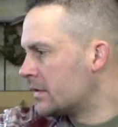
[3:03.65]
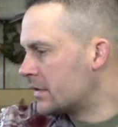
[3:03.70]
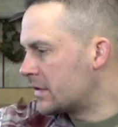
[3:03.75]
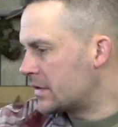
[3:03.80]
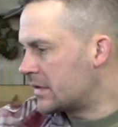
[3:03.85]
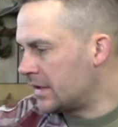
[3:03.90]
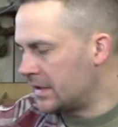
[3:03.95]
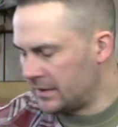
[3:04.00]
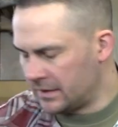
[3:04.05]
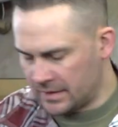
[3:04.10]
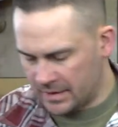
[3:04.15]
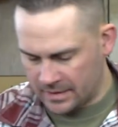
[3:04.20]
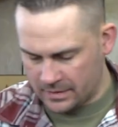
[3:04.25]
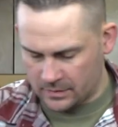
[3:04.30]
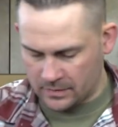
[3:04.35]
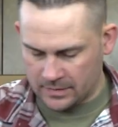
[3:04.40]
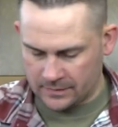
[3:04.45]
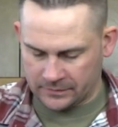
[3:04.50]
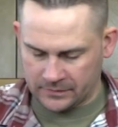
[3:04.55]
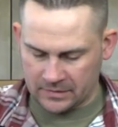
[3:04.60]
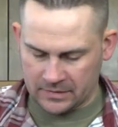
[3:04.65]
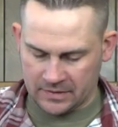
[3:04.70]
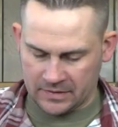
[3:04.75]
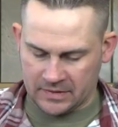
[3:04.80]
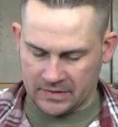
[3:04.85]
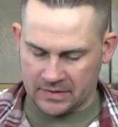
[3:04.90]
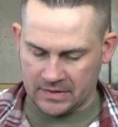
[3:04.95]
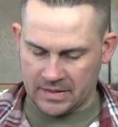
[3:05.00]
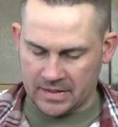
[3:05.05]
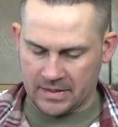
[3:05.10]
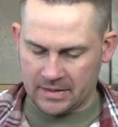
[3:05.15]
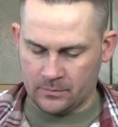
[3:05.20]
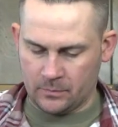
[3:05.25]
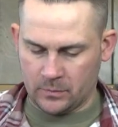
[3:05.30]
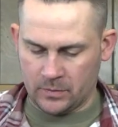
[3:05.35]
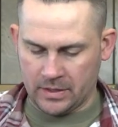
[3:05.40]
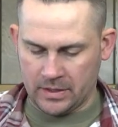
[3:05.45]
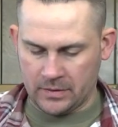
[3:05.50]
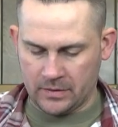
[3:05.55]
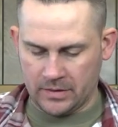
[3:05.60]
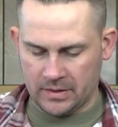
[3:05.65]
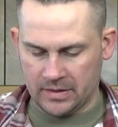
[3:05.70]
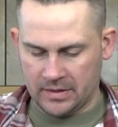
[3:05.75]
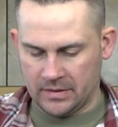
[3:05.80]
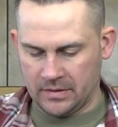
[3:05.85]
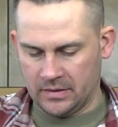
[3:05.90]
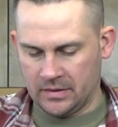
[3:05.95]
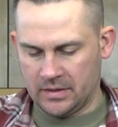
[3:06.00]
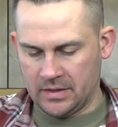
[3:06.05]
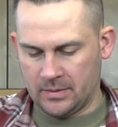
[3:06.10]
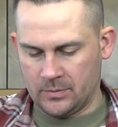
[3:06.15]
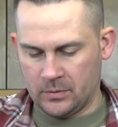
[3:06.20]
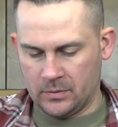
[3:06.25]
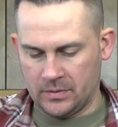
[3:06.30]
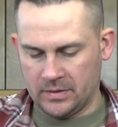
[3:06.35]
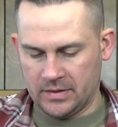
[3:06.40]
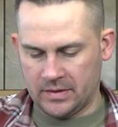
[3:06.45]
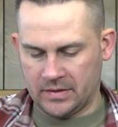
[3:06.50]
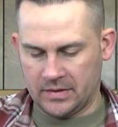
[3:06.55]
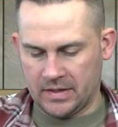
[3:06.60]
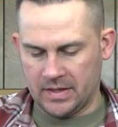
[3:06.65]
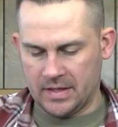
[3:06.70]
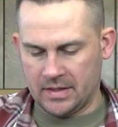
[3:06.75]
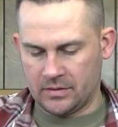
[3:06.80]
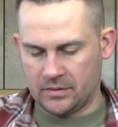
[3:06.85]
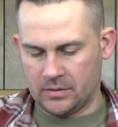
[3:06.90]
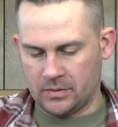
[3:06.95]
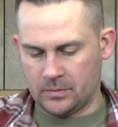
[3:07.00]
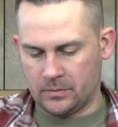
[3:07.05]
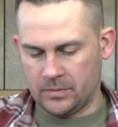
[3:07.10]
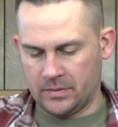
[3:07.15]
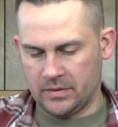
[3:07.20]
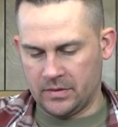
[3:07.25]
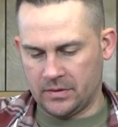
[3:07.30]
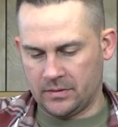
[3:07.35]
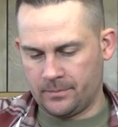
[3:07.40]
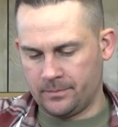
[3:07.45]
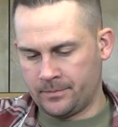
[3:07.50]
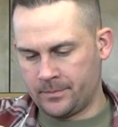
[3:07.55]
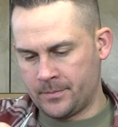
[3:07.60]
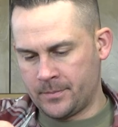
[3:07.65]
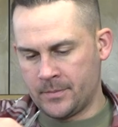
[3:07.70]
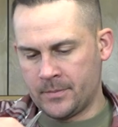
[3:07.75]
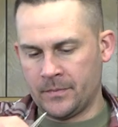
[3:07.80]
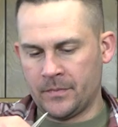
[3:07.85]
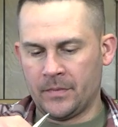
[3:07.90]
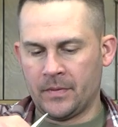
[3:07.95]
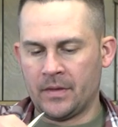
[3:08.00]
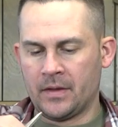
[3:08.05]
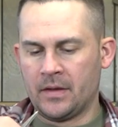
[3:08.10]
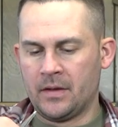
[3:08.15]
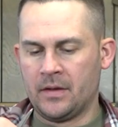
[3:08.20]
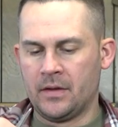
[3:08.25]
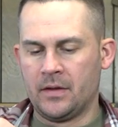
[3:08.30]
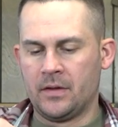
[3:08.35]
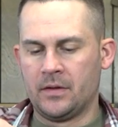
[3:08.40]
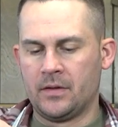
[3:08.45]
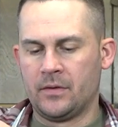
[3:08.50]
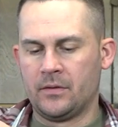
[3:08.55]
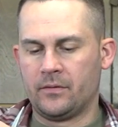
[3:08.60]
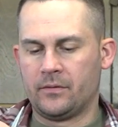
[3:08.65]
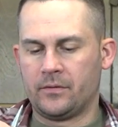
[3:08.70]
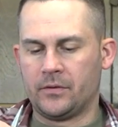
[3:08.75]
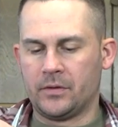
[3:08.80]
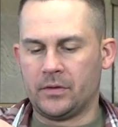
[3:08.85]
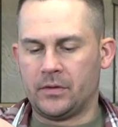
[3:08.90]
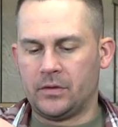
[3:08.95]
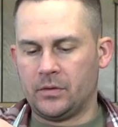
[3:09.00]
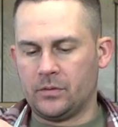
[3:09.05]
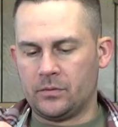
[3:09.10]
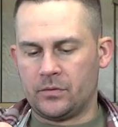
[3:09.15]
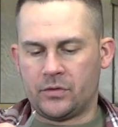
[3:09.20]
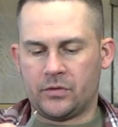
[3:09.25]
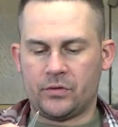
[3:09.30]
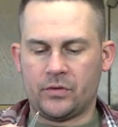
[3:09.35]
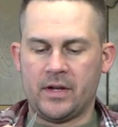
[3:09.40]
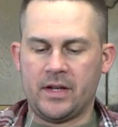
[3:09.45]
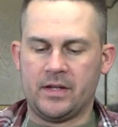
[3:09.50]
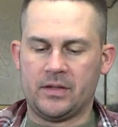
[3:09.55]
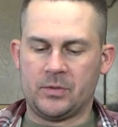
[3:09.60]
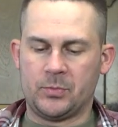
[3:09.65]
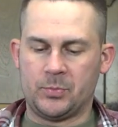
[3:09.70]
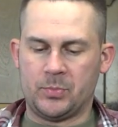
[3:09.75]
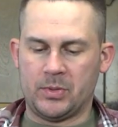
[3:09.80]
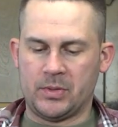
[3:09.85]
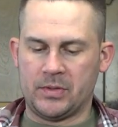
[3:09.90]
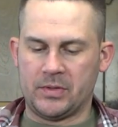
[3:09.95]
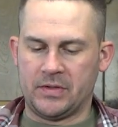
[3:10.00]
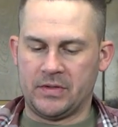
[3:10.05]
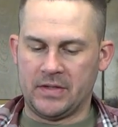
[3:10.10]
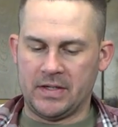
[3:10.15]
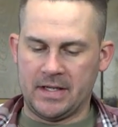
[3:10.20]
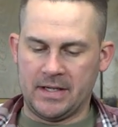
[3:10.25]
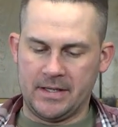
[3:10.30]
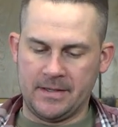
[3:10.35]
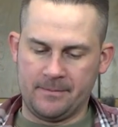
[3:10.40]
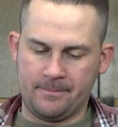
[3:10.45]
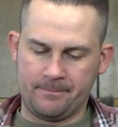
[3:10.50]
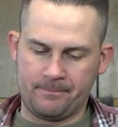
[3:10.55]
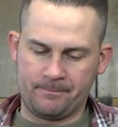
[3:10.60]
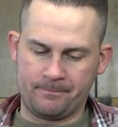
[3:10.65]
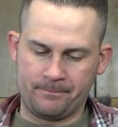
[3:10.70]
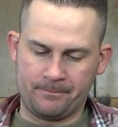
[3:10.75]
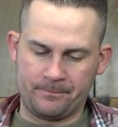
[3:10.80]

Set that off to the side. We'll go ahead and double this as always for two strands per side.